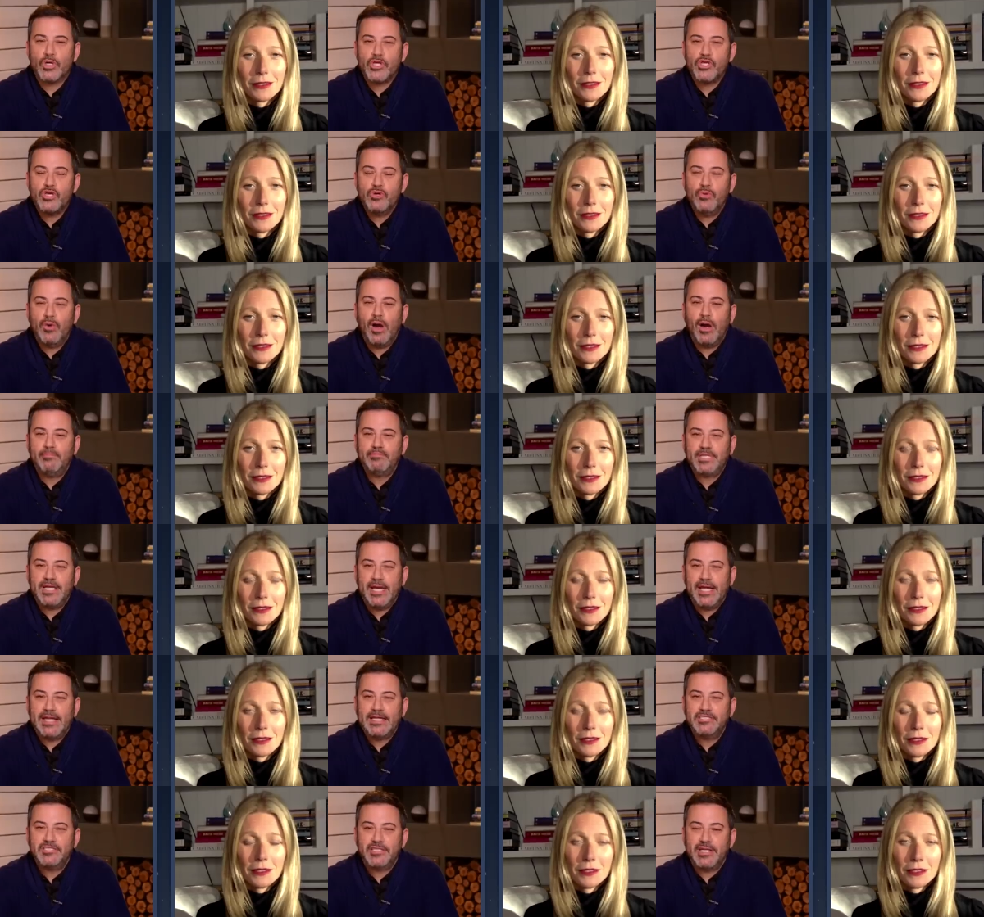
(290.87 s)
Speaker 1: you up to
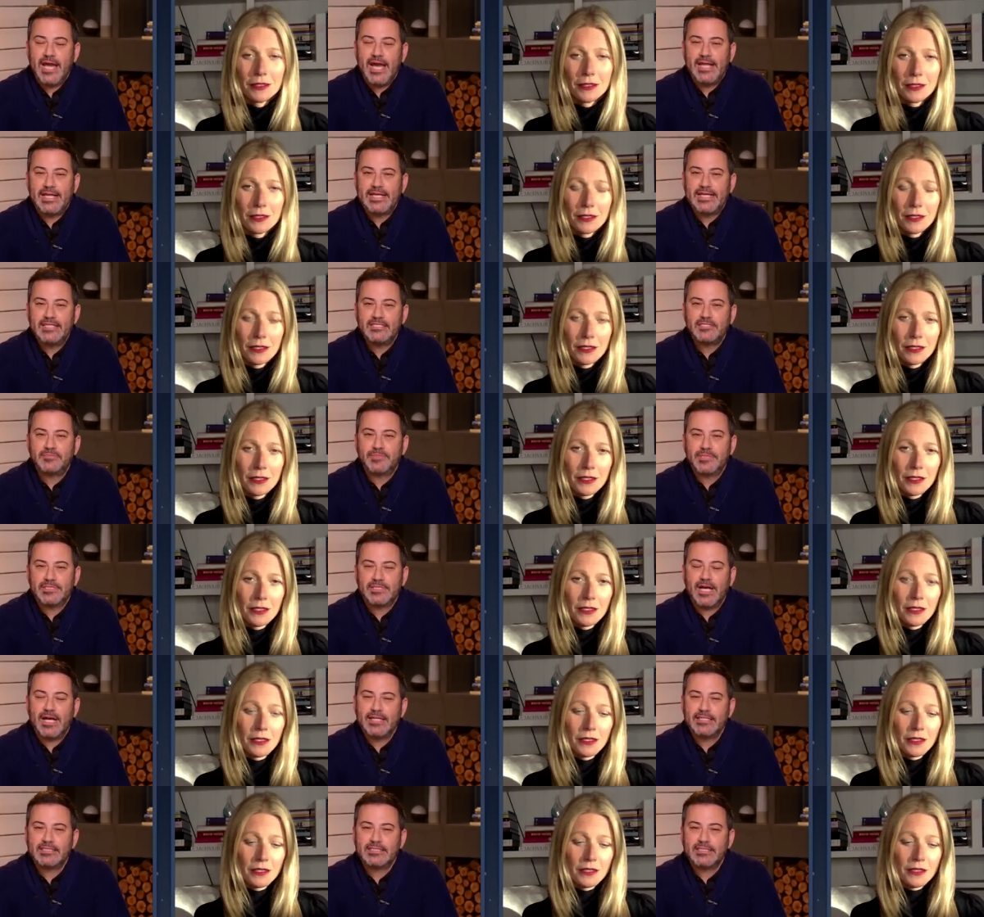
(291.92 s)
any shenanigans
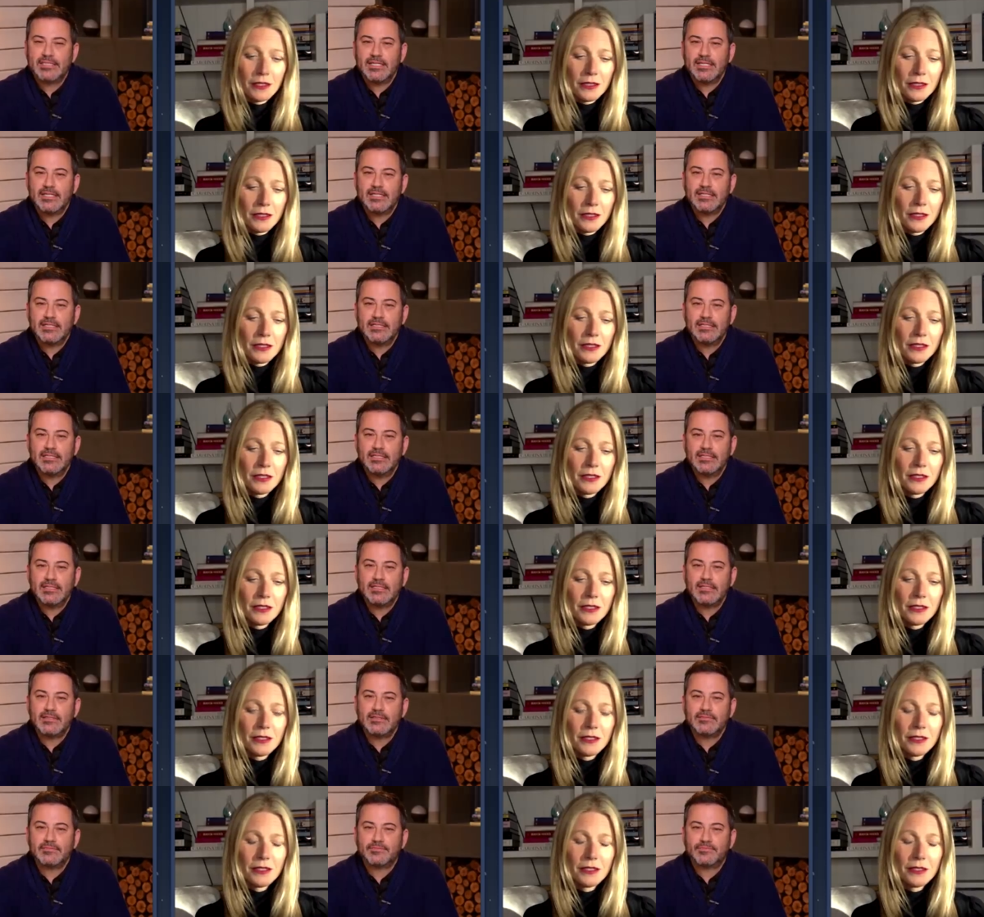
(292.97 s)
besides uh,
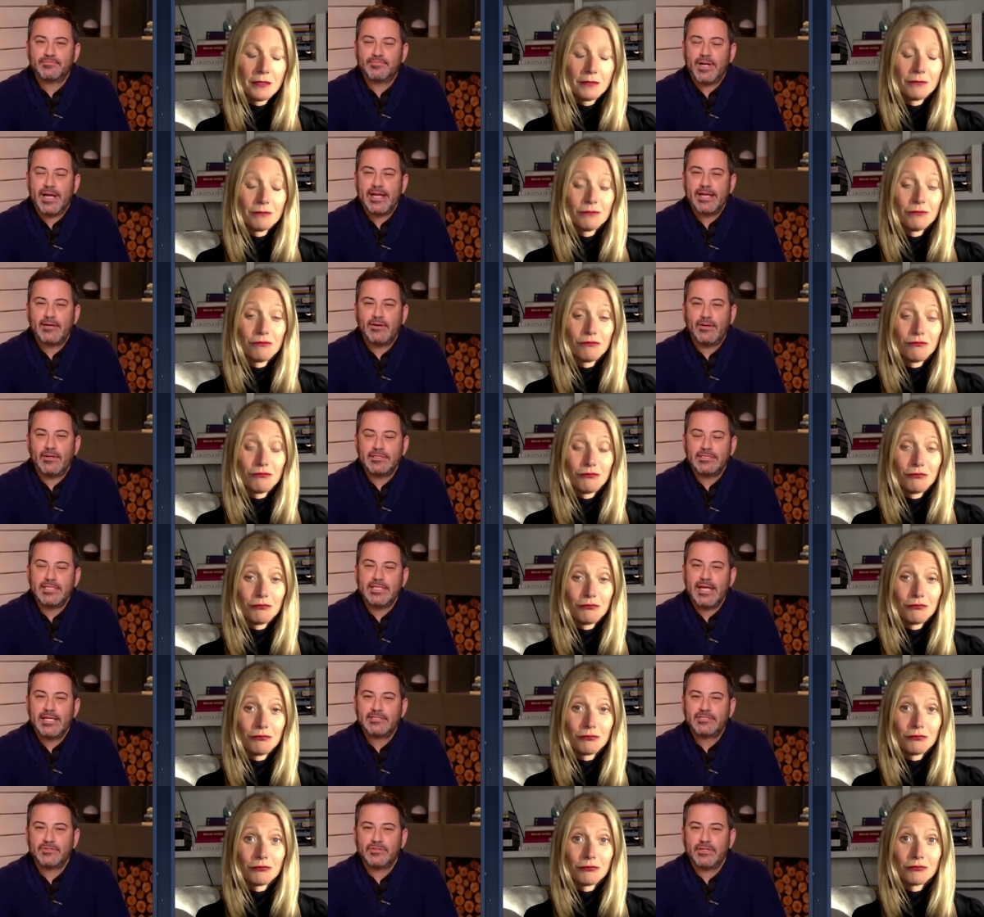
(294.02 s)
little prank calls and
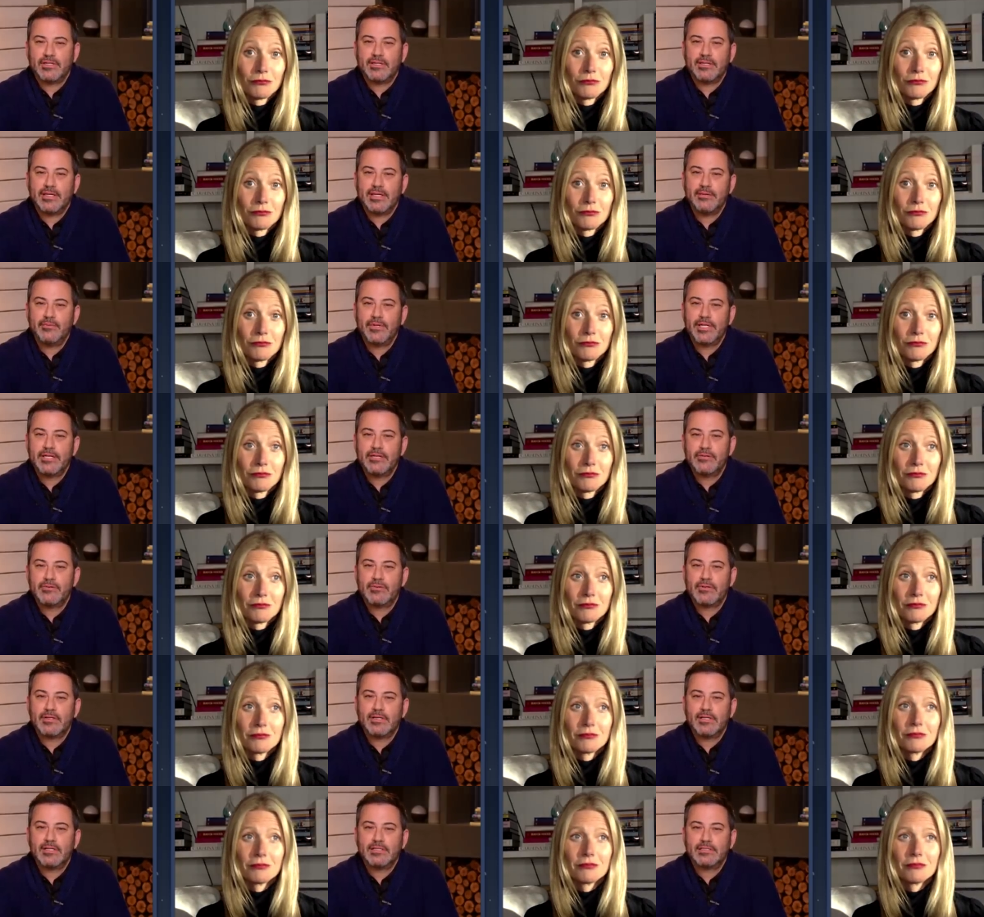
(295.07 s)
that sort of thing when you
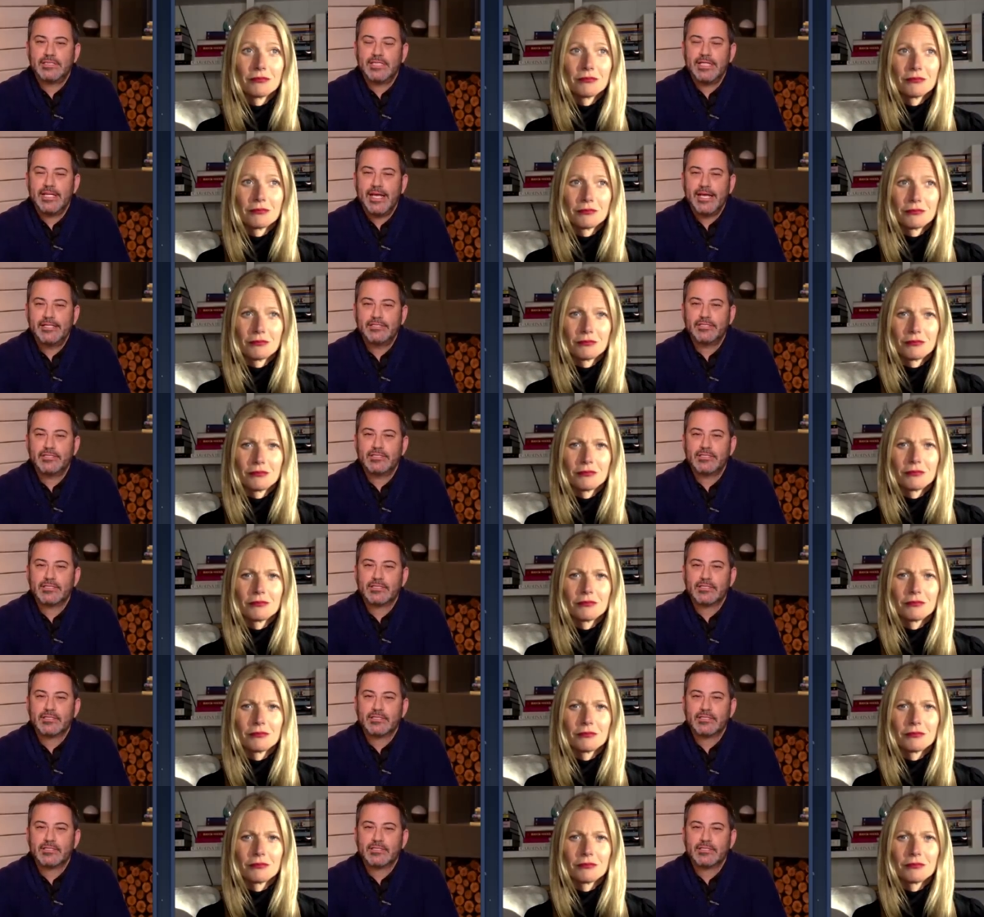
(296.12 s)
were a teenager?